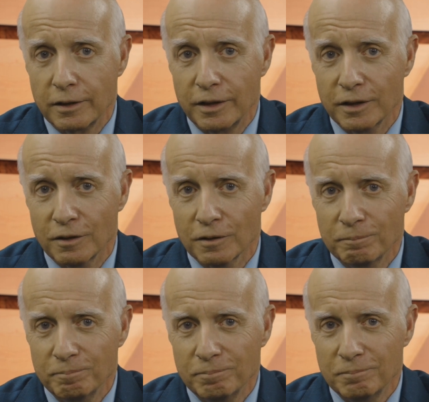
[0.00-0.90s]
can
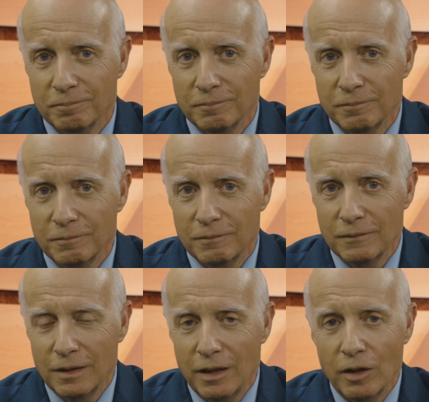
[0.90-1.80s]
kill.
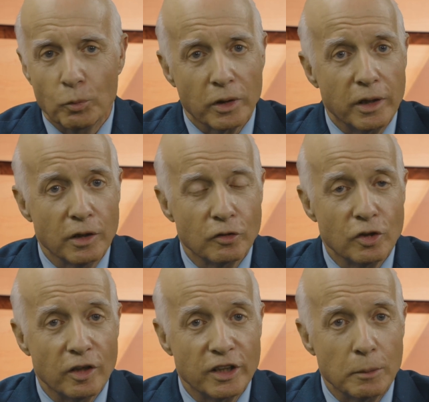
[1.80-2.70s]
We're
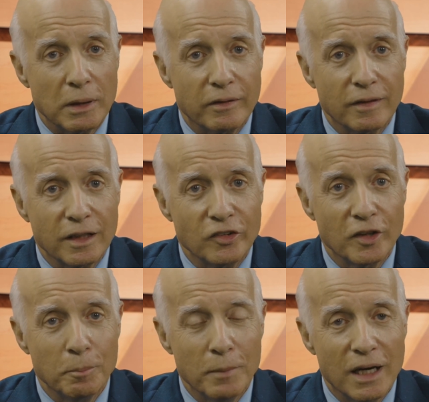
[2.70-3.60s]
here talking about
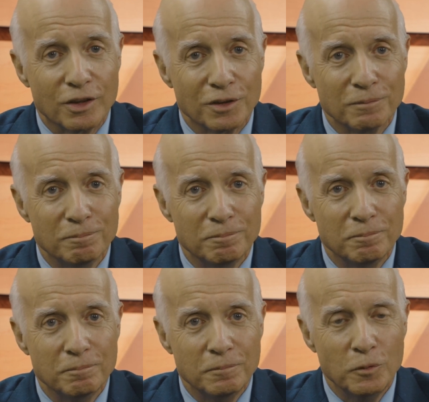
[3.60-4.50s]
things that matter
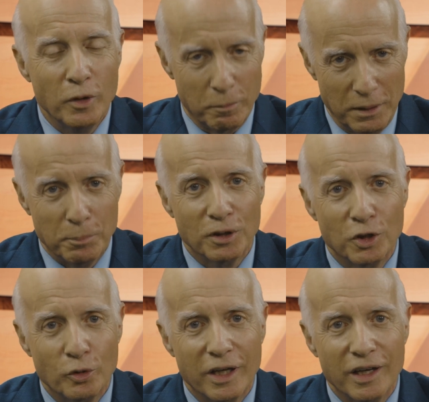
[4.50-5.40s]
with
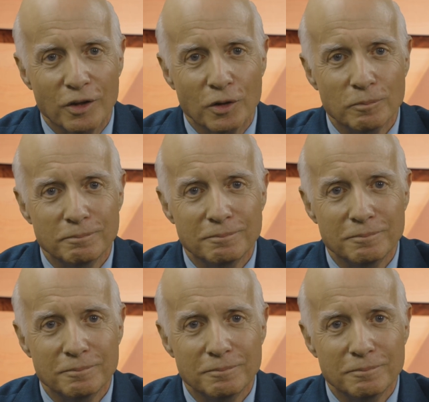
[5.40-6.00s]
people who care.